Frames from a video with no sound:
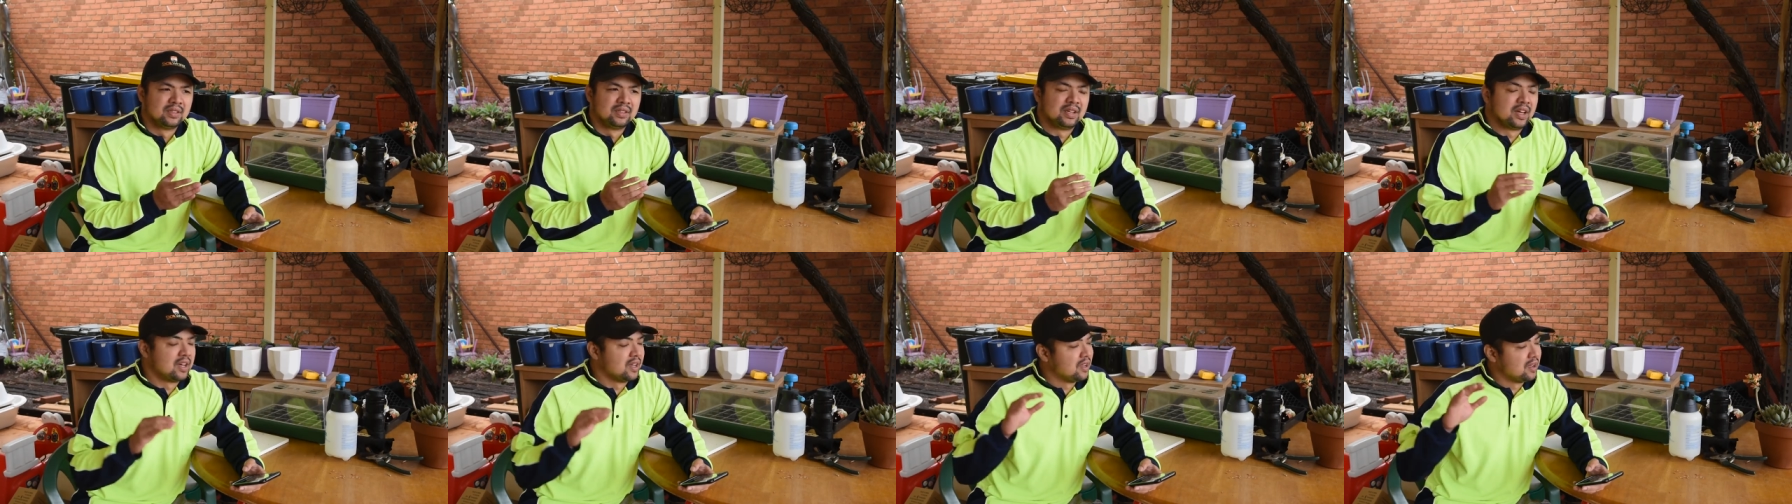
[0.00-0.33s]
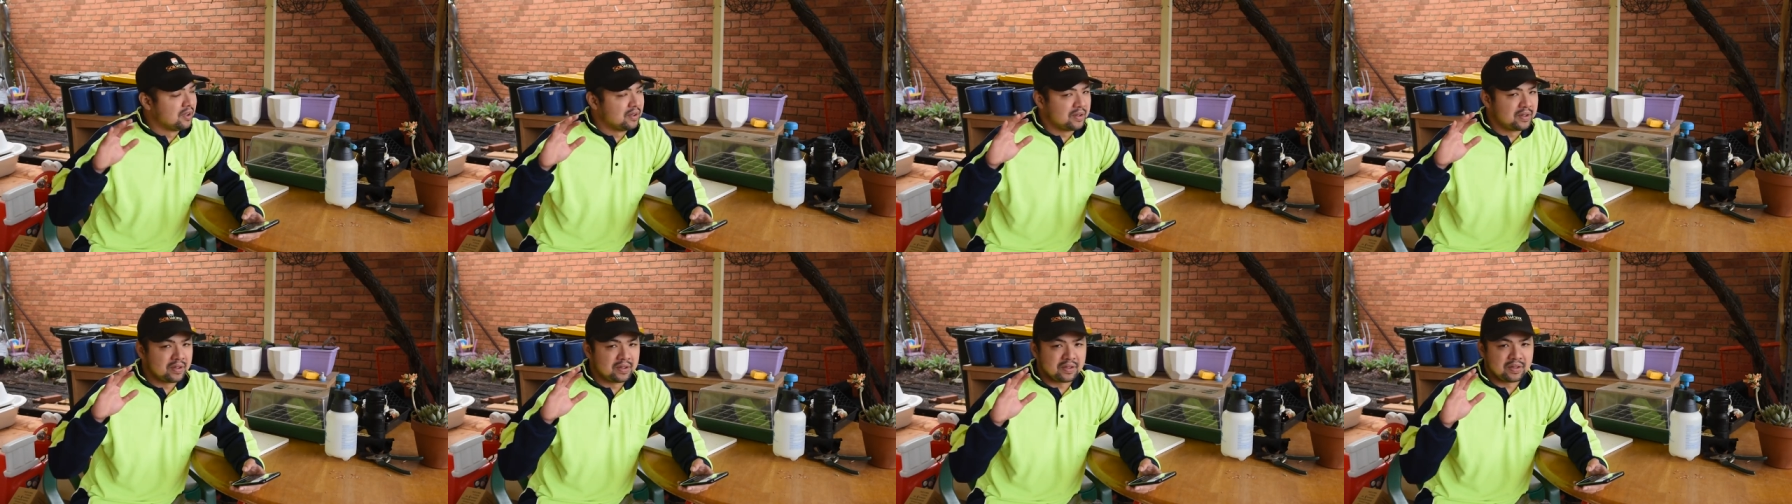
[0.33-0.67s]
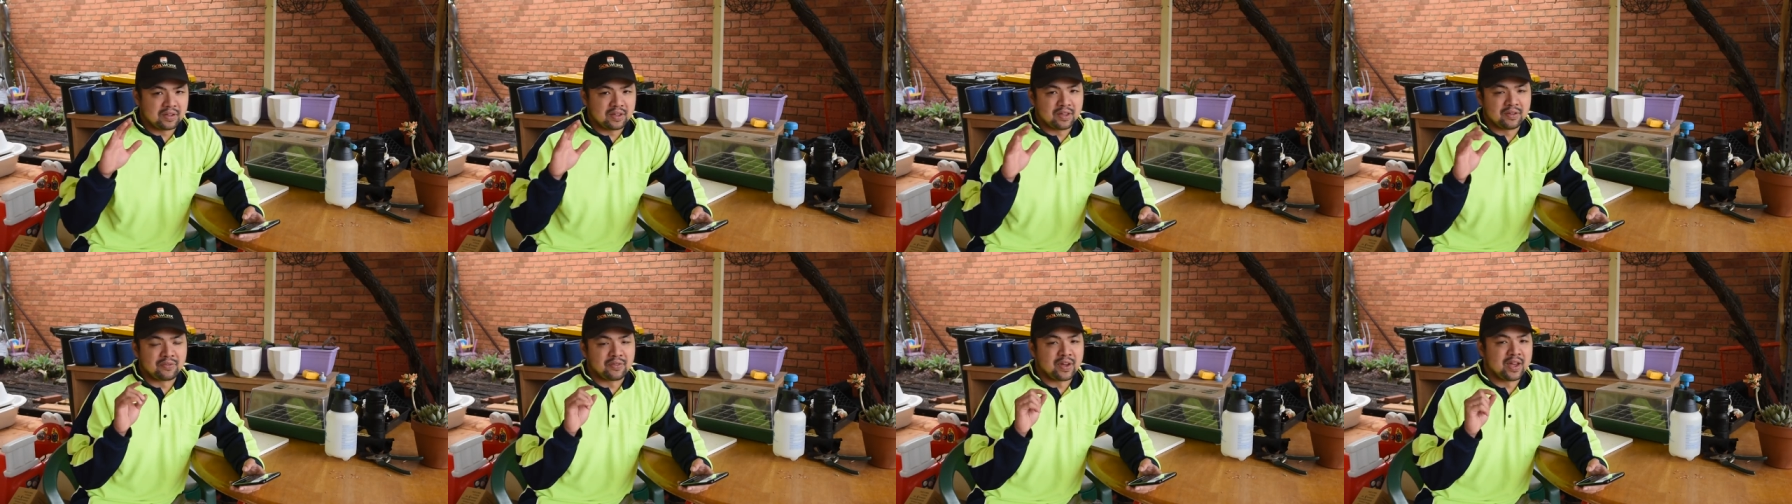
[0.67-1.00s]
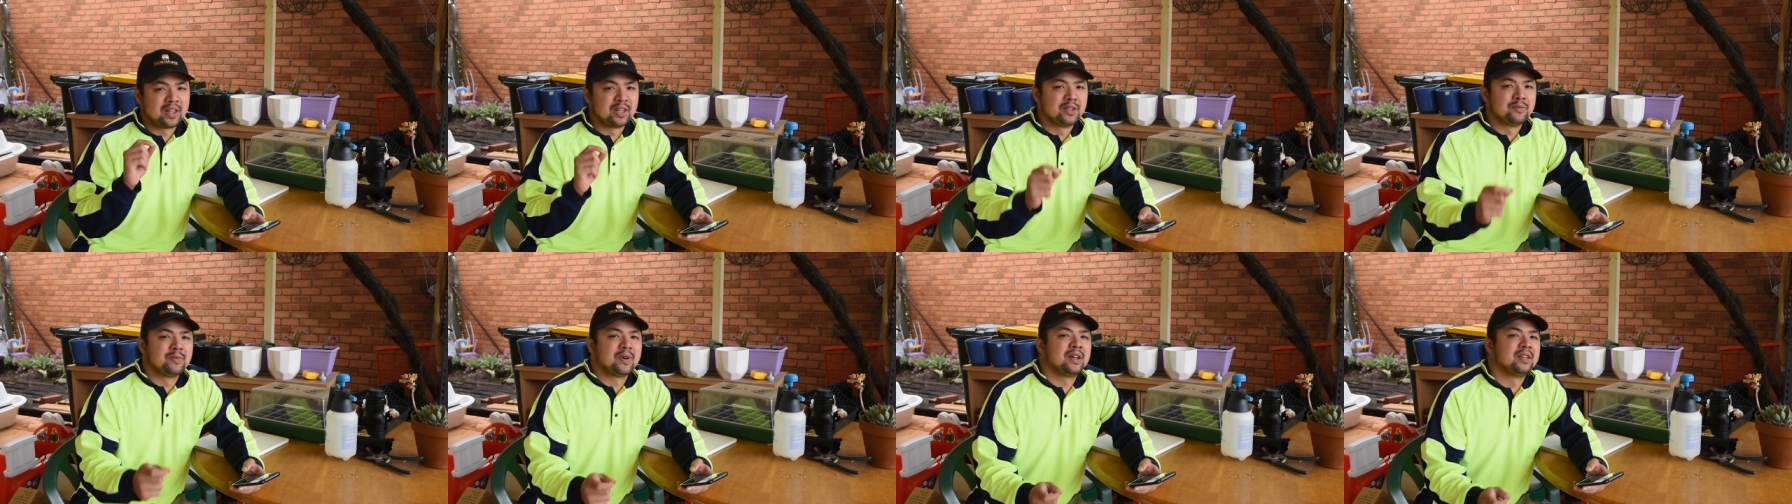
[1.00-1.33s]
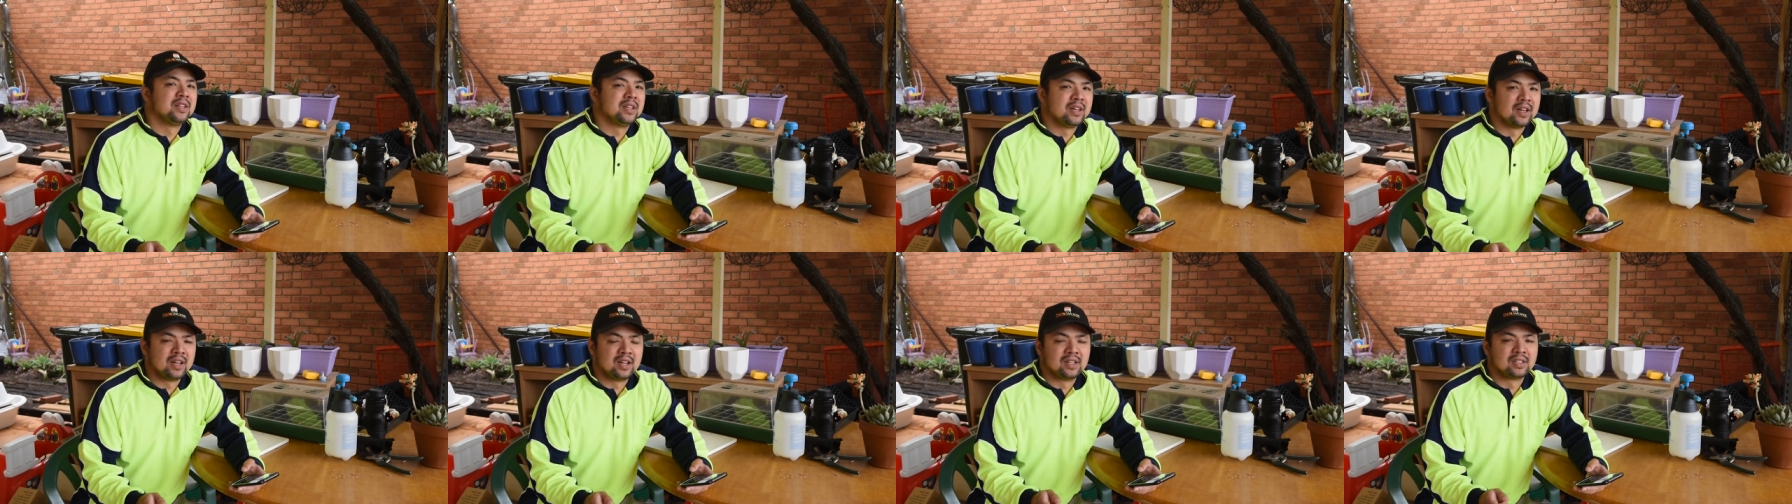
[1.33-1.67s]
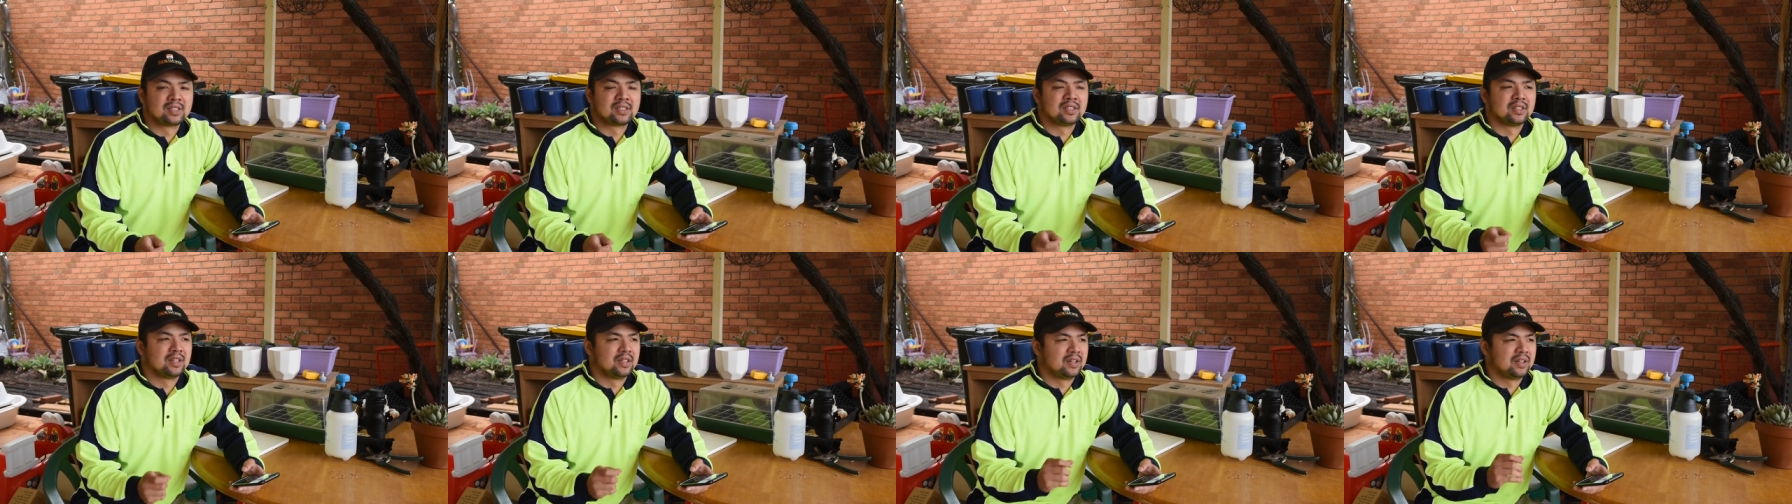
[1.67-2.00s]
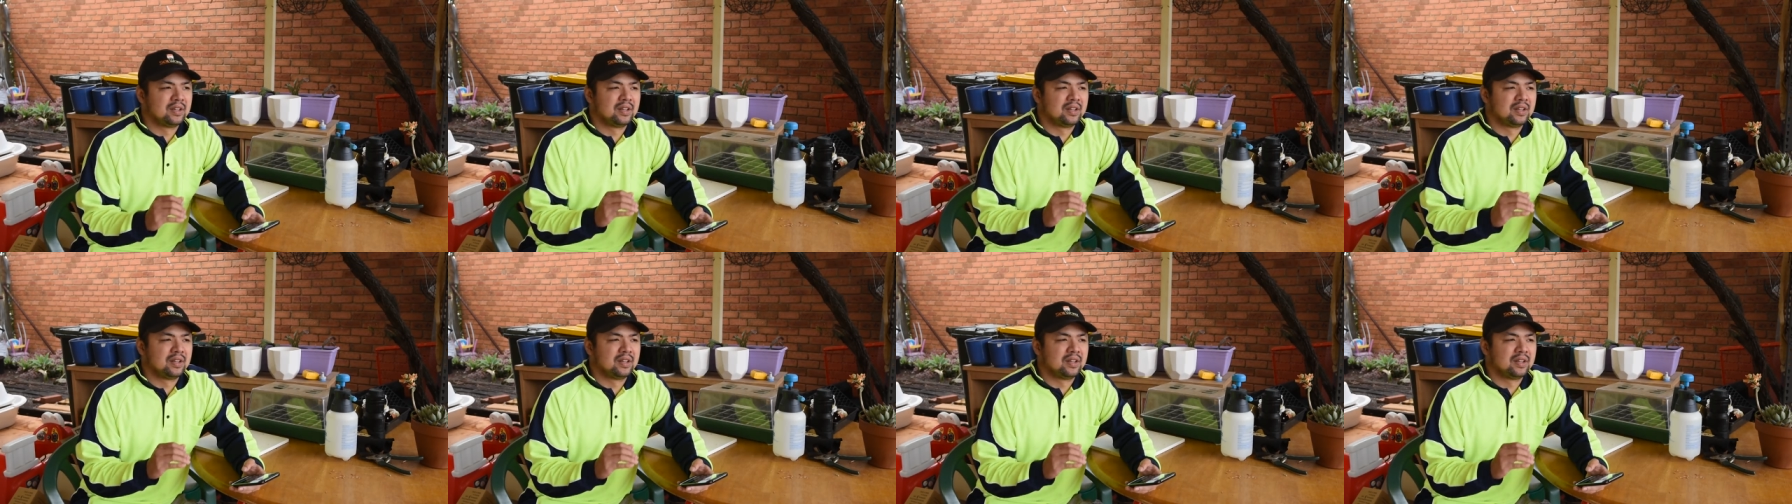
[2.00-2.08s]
Yeah, if anybody else,